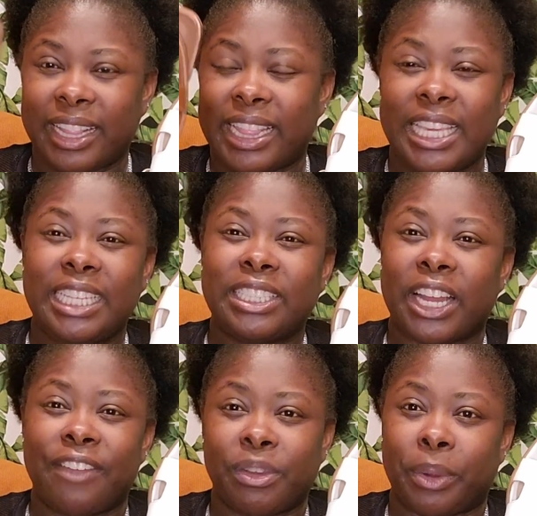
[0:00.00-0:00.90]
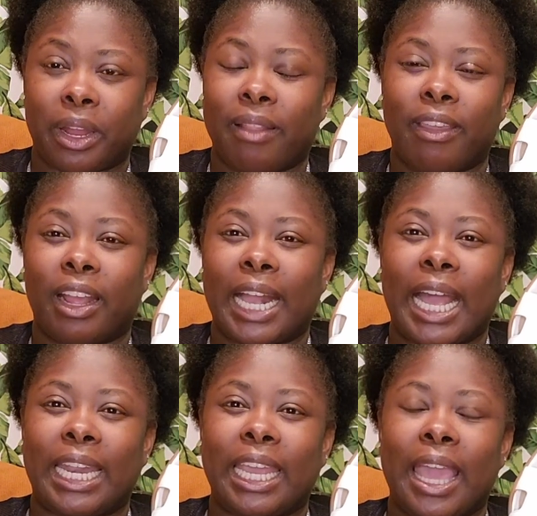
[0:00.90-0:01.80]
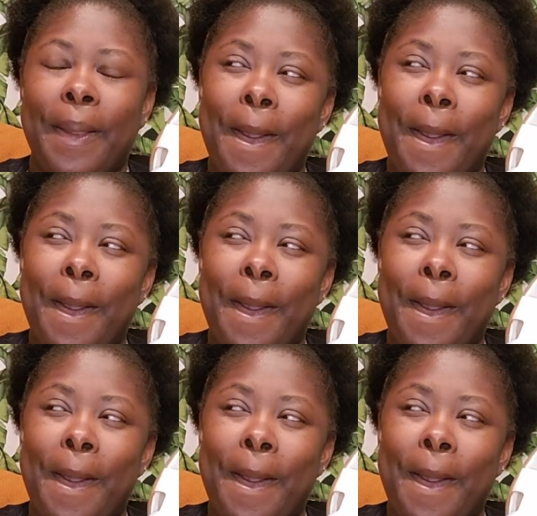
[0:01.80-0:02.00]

These are everywhere. They're iconic.